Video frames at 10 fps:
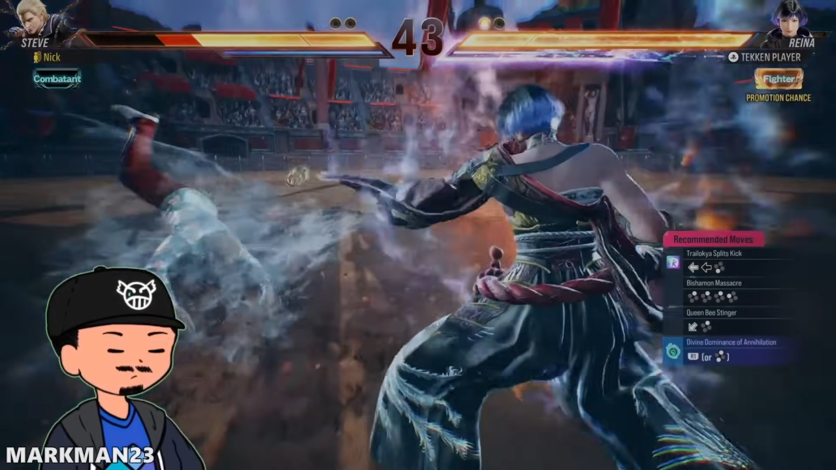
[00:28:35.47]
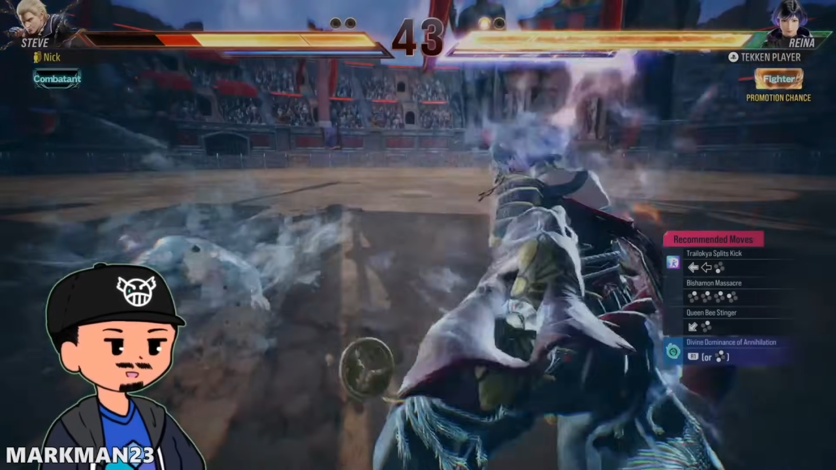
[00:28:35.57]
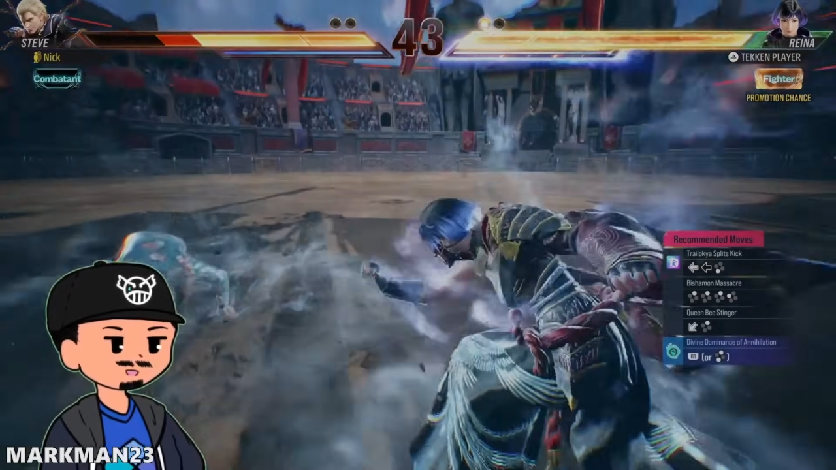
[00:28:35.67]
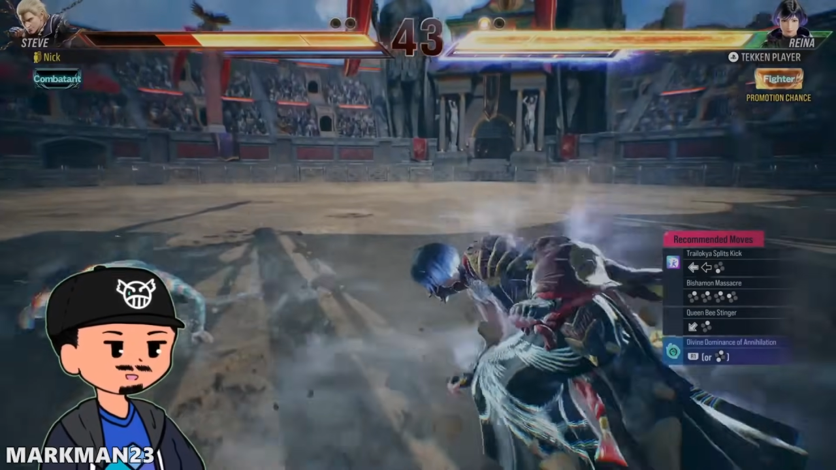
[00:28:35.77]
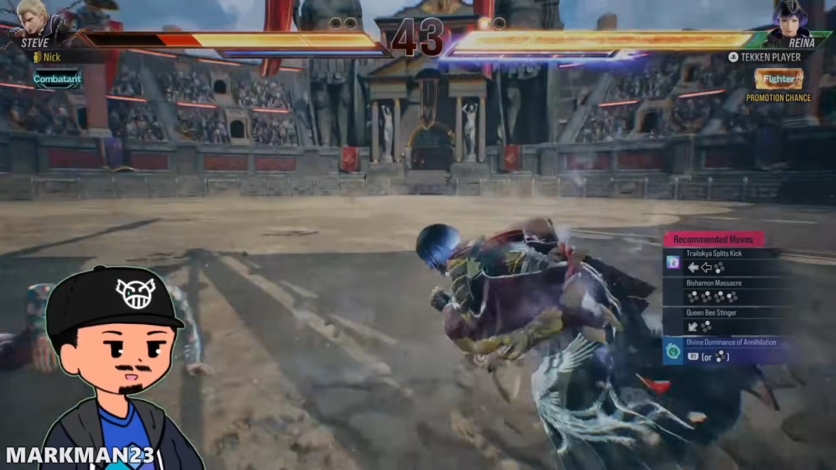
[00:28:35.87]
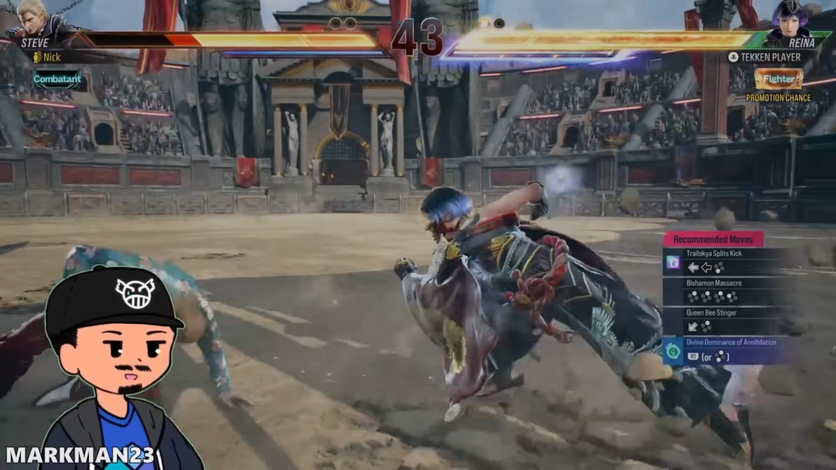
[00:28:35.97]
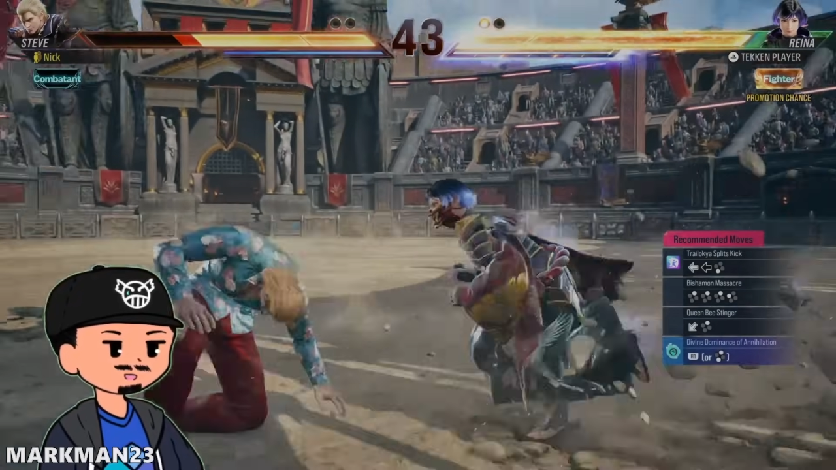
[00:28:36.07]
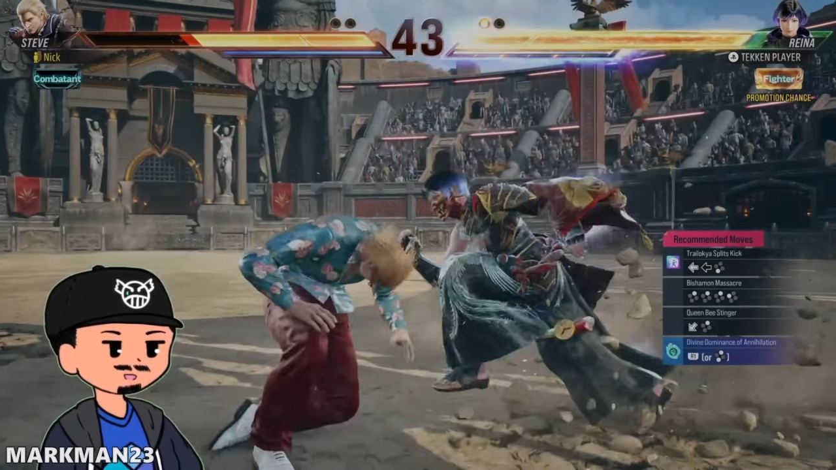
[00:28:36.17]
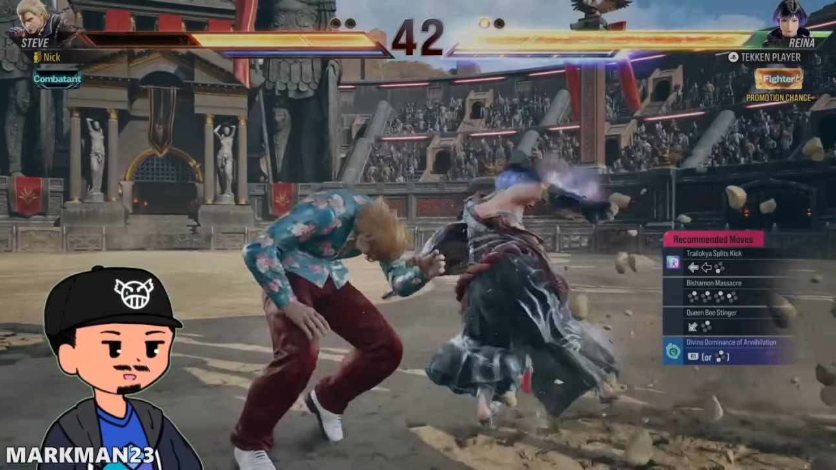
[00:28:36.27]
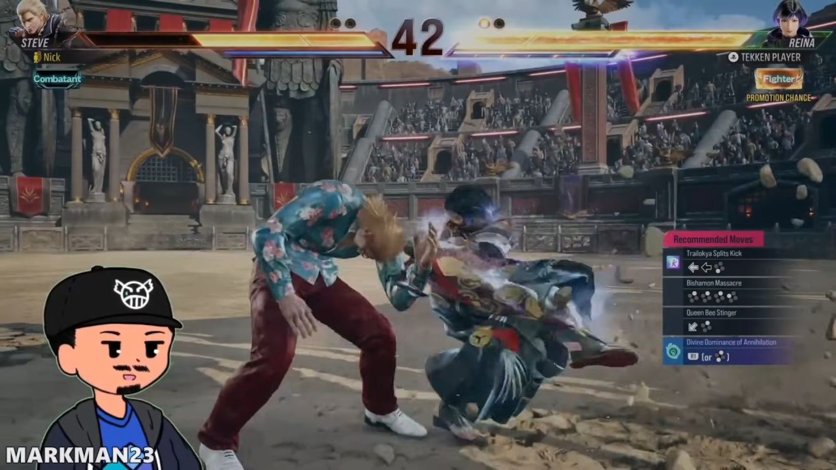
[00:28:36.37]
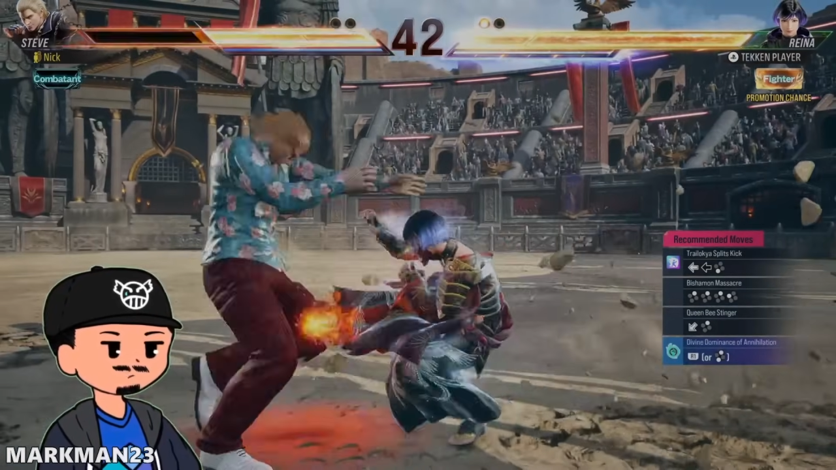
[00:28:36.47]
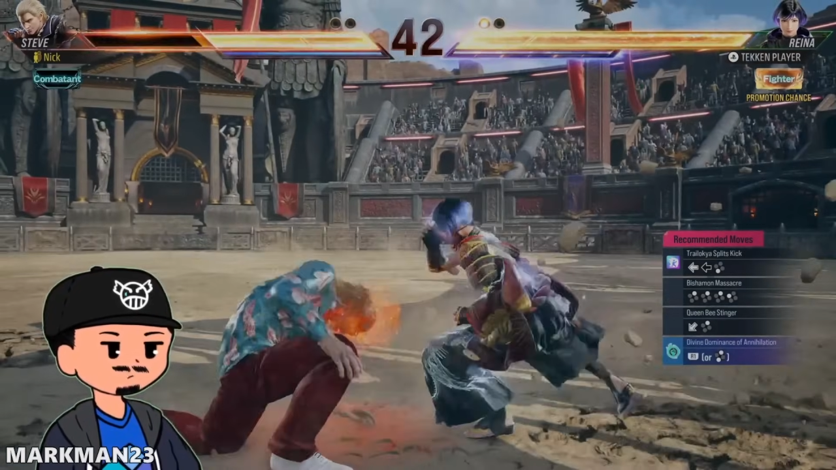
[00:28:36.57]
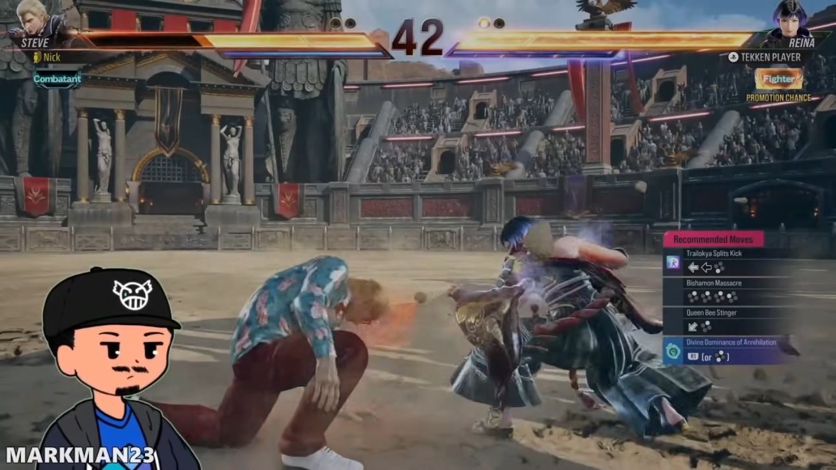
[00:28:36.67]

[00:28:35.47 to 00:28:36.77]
Here we go, the follow-up.